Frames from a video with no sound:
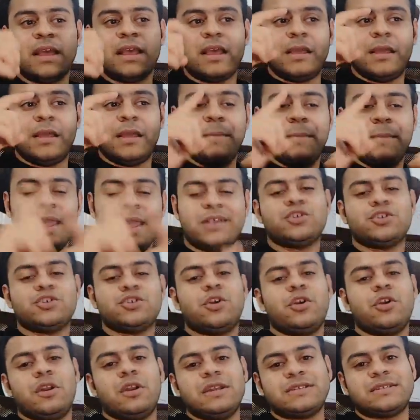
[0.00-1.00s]
make sure
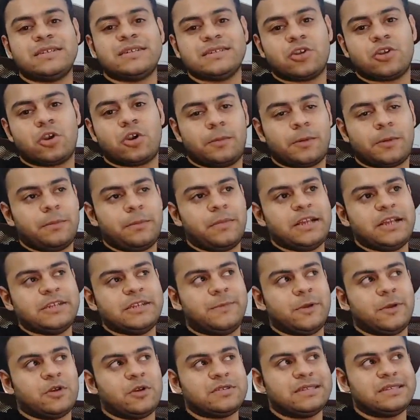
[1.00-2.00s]
your listings are optimized,
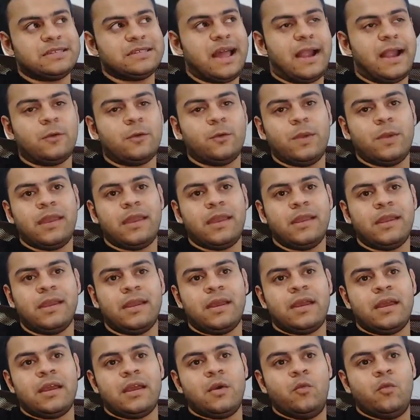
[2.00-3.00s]
because that way
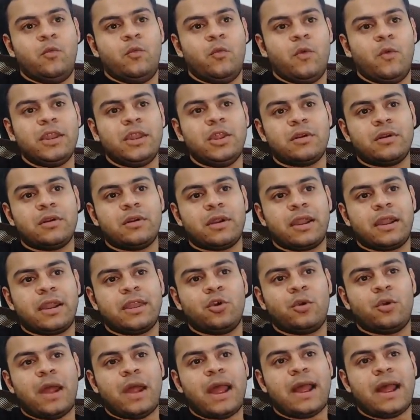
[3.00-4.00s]
when you're running
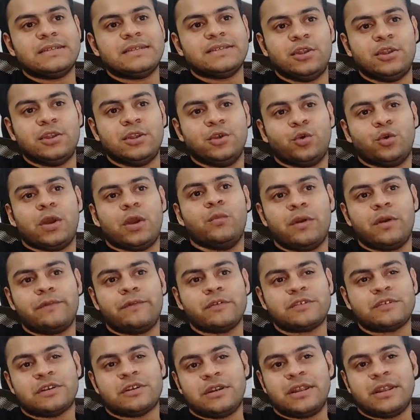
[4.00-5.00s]
your ads and you convert
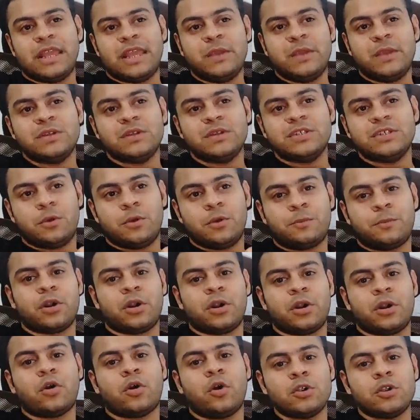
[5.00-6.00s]
for certain keywords, your
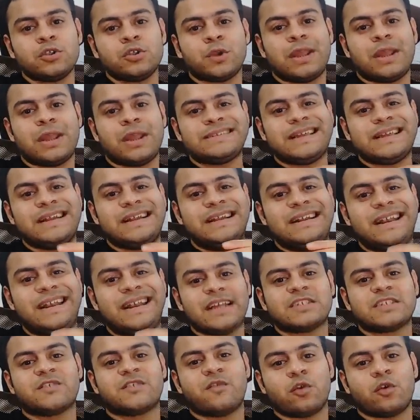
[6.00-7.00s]
product also gets
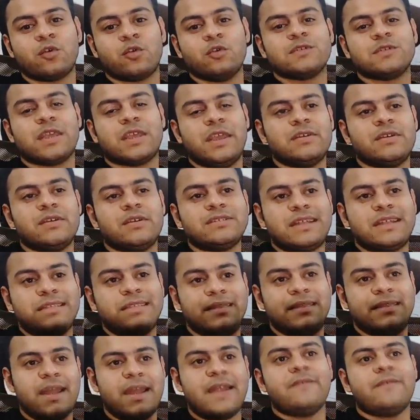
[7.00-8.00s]
indexed for those keywords,
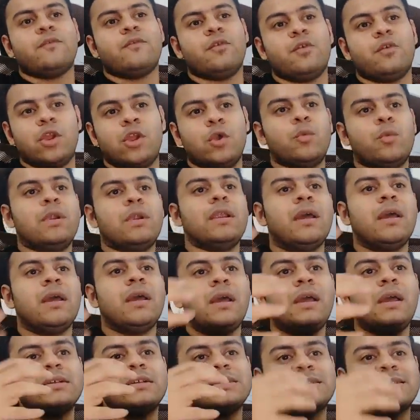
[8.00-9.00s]
and therefore you will
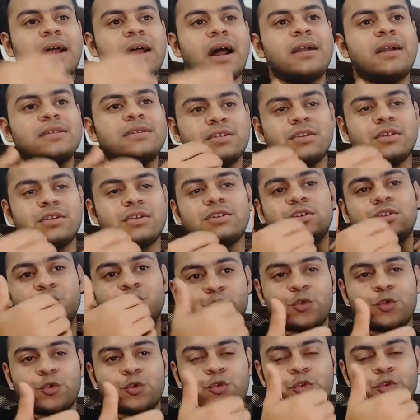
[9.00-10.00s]

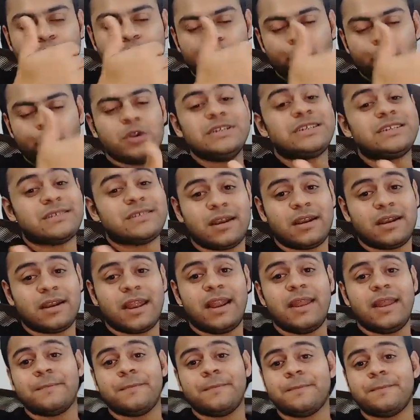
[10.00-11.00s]
slowly start
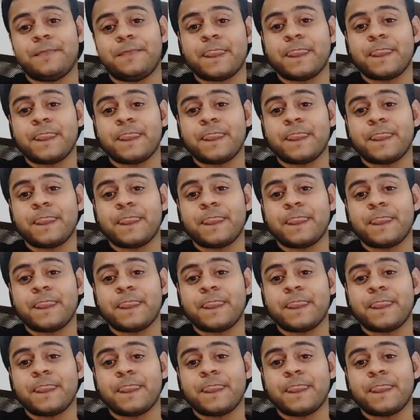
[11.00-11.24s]
getting